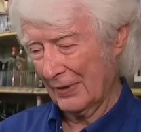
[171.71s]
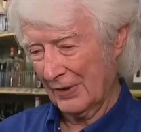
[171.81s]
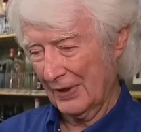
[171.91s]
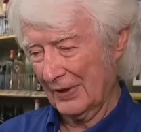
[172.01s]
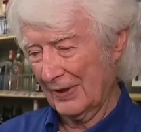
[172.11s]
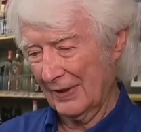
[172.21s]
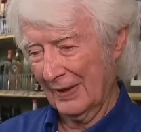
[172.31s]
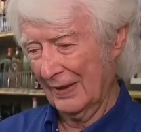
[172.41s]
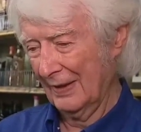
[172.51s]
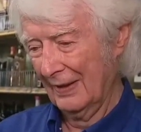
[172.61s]
It was
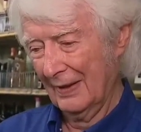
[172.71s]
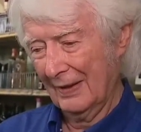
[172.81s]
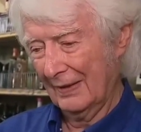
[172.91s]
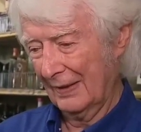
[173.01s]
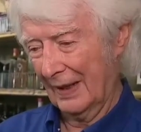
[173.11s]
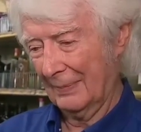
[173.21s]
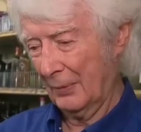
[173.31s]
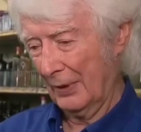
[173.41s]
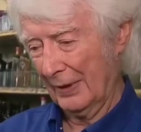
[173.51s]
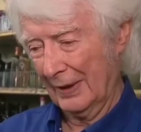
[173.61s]
just the
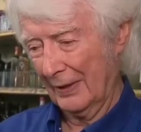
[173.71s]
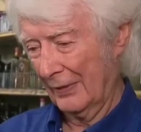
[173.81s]
guy pointed